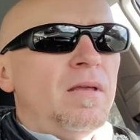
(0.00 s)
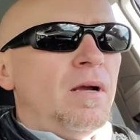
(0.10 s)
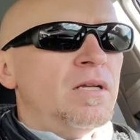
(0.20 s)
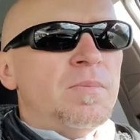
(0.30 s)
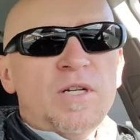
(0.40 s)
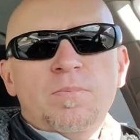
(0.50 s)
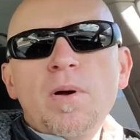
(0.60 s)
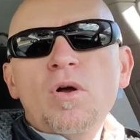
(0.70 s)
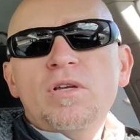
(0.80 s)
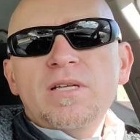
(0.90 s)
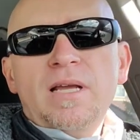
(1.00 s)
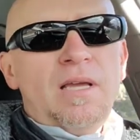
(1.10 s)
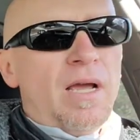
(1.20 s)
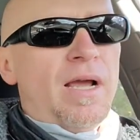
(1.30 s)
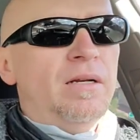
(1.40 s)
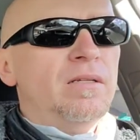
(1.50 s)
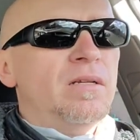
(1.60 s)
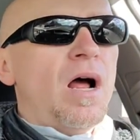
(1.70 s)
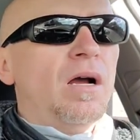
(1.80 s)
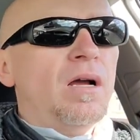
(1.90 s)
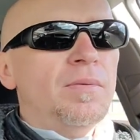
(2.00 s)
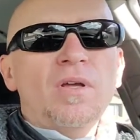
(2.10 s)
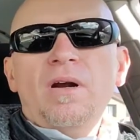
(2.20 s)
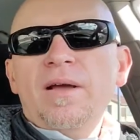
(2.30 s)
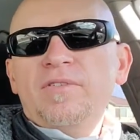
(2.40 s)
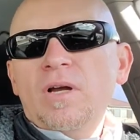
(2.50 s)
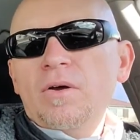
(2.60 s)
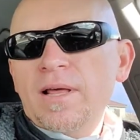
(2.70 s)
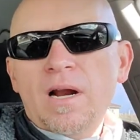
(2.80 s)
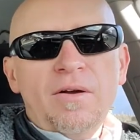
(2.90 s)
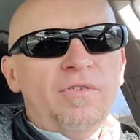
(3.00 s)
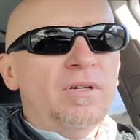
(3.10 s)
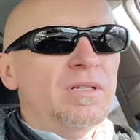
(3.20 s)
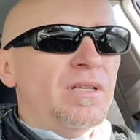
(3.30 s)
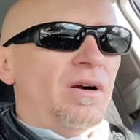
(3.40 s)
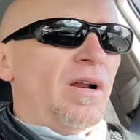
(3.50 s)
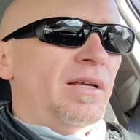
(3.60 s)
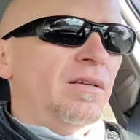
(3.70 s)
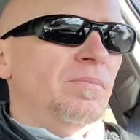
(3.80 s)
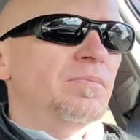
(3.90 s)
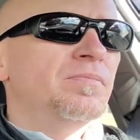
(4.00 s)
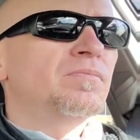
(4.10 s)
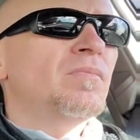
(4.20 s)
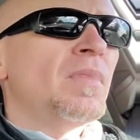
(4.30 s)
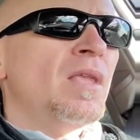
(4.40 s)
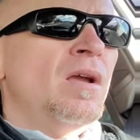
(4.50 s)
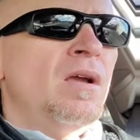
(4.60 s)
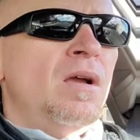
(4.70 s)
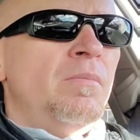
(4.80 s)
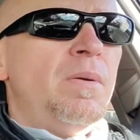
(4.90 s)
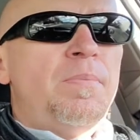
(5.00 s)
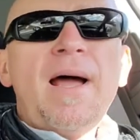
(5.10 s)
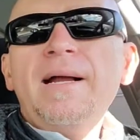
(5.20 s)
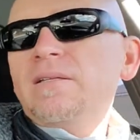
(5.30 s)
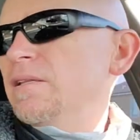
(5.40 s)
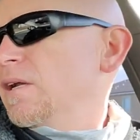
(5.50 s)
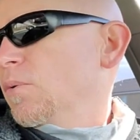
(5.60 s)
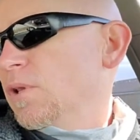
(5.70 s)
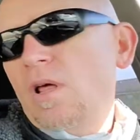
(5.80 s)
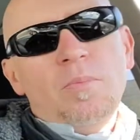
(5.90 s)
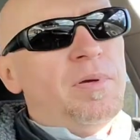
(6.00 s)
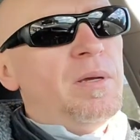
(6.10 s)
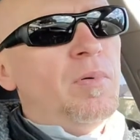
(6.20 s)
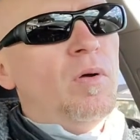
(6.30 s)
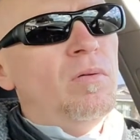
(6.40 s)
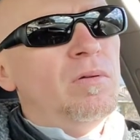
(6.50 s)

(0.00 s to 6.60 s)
as much bulk as I can to stock up, so I don't have to go that often, because I don't like to be packed in there with all the people.